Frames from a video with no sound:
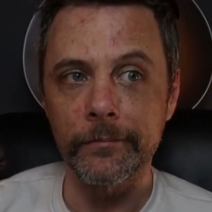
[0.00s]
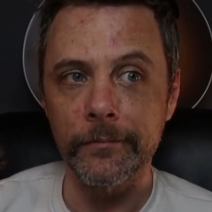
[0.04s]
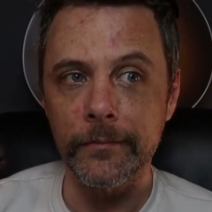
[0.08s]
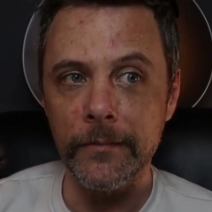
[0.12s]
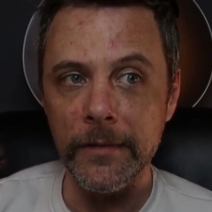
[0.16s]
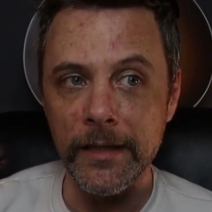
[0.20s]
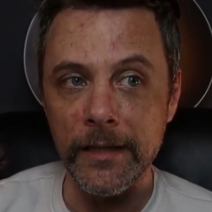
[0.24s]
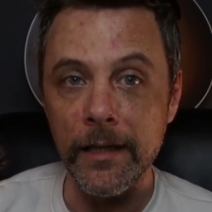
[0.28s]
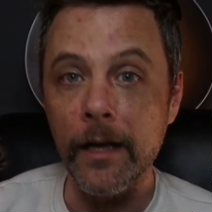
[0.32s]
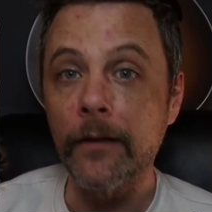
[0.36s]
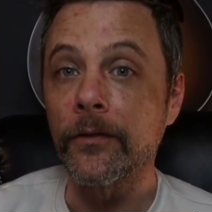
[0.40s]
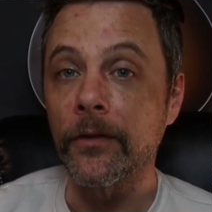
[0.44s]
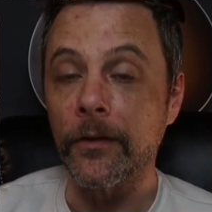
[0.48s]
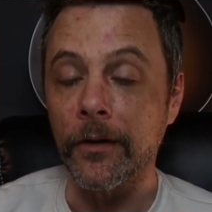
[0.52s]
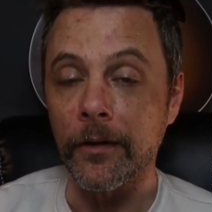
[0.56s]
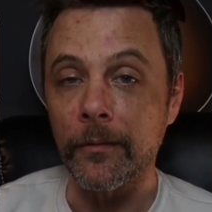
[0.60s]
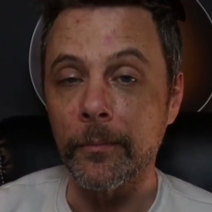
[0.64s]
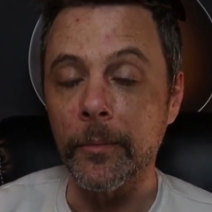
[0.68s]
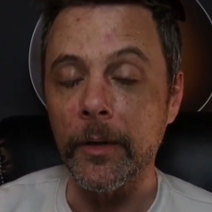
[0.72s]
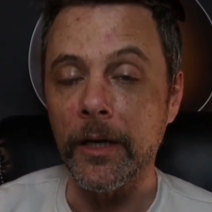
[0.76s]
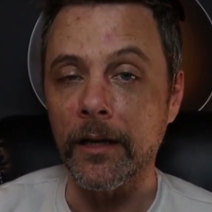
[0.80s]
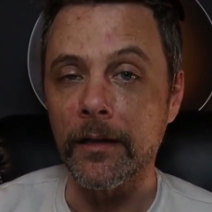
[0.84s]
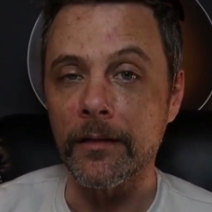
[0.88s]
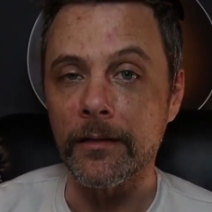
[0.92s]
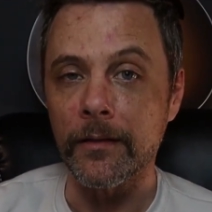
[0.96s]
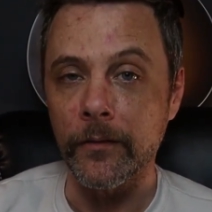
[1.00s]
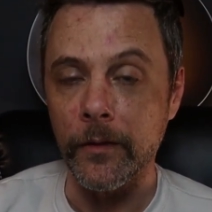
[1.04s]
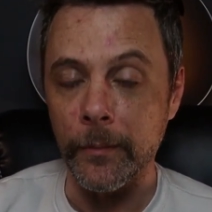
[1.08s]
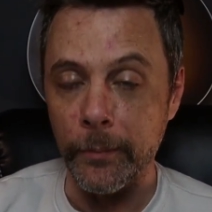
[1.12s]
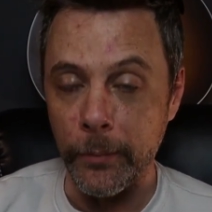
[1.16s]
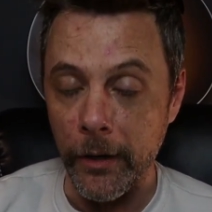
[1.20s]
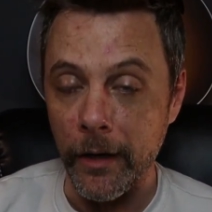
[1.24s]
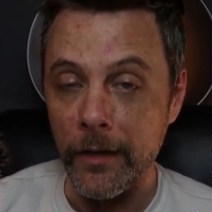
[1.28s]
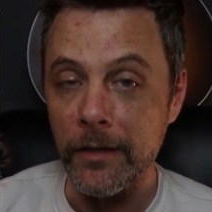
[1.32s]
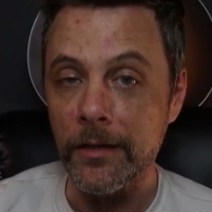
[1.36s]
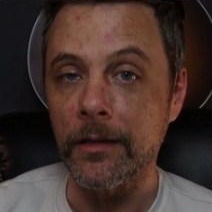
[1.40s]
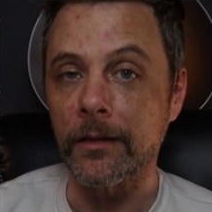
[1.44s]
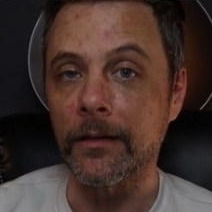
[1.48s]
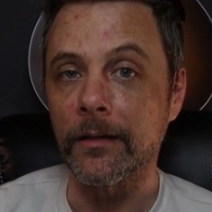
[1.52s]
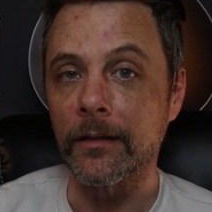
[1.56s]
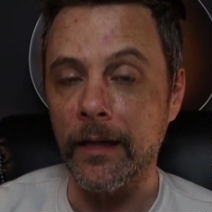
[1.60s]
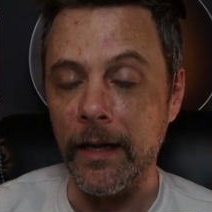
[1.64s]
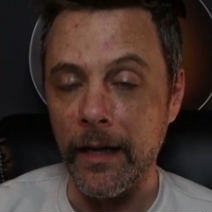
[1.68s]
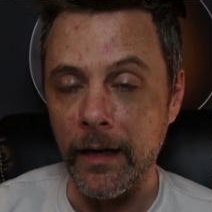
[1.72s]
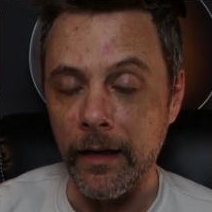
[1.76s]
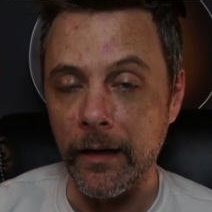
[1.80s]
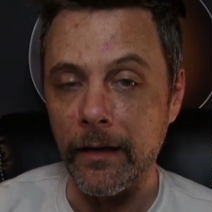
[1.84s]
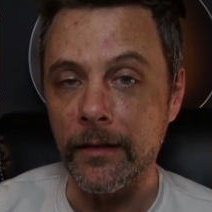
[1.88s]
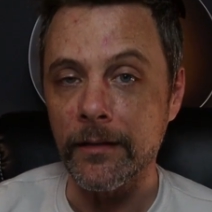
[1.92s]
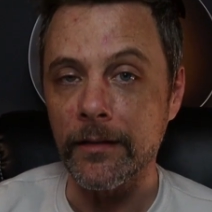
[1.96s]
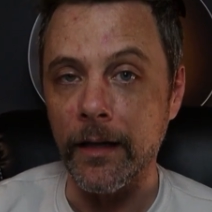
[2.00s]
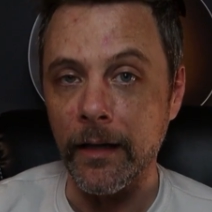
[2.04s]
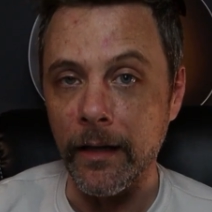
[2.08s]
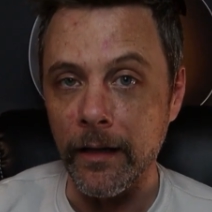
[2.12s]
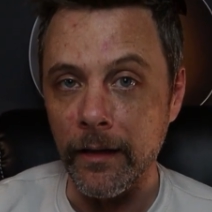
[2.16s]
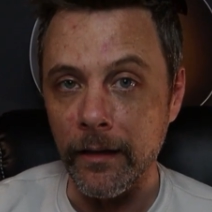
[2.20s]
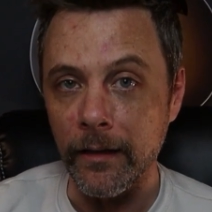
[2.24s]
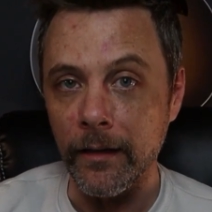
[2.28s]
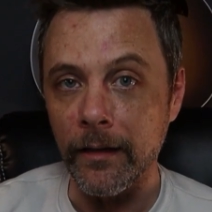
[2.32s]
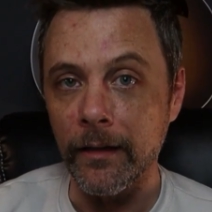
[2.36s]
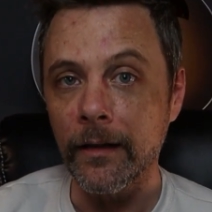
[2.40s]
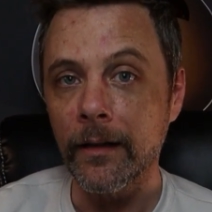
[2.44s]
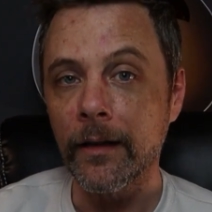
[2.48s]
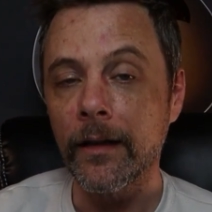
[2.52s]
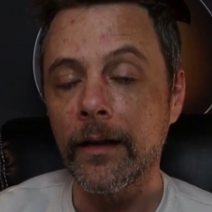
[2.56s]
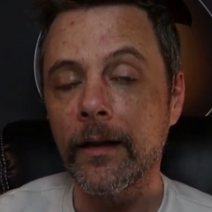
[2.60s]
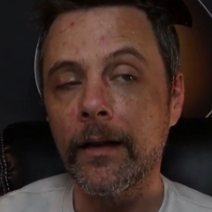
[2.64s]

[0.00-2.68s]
suffered because of depression and anxiety.